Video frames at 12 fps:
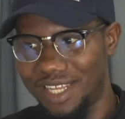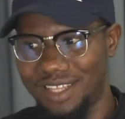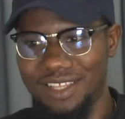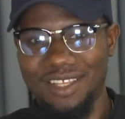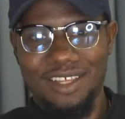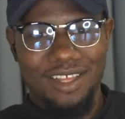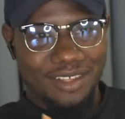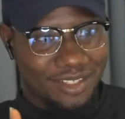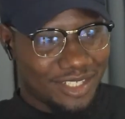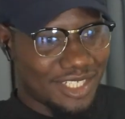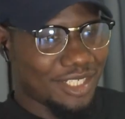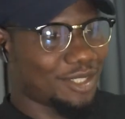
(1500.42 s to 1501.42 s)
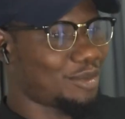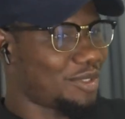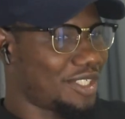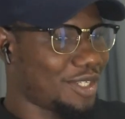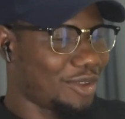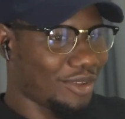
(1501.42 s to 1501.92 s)
and since
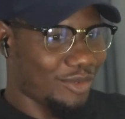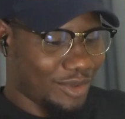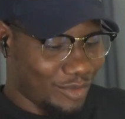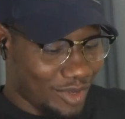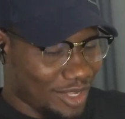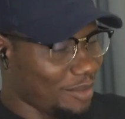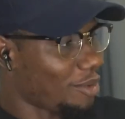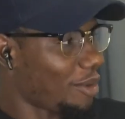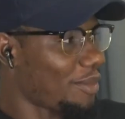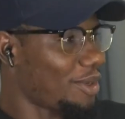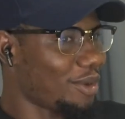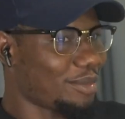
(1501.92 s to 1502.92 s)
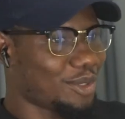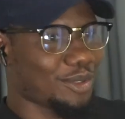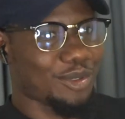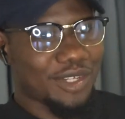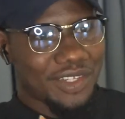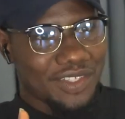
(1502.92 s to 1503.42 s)
we keep coming up.
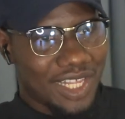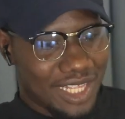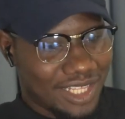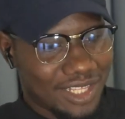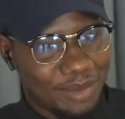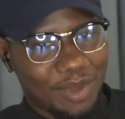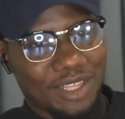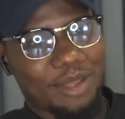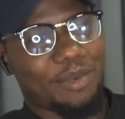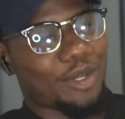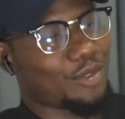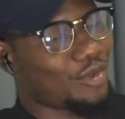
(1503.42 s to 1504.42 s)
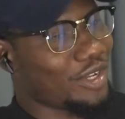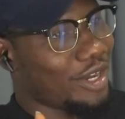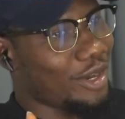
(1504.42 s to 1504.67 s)
So, I think the metaverse will